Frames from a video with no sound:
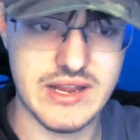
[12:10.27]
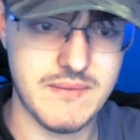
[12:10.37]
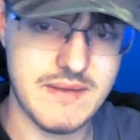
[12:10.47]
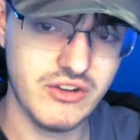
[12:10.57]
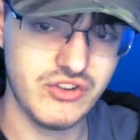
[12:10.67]

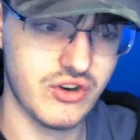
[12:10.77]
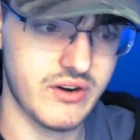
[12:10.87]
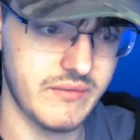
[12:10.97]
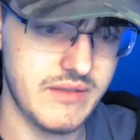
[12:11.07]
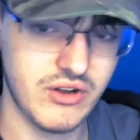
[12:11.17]
we all
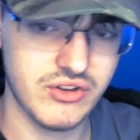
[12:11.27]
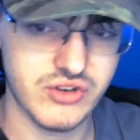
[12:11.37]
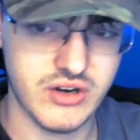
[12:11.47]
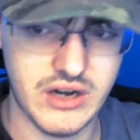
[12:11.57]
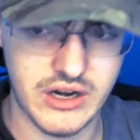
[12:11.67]
started, we all
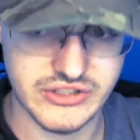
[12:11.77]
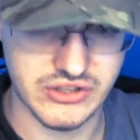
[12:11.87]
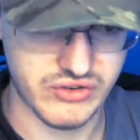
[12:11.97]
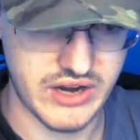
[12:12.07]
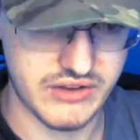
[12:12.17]
started on our
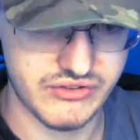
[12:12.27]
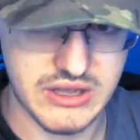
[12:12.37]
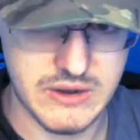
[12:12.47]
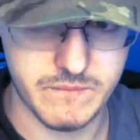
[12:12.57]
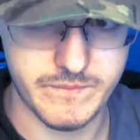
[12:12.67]
shows, right?
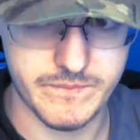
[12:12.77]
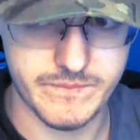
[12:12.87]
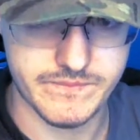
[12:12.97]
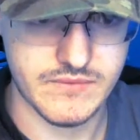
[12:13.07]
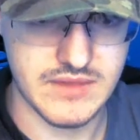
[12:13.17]
So,
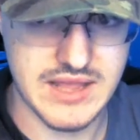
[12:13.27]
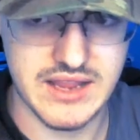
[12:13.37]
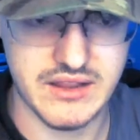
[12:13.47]
like,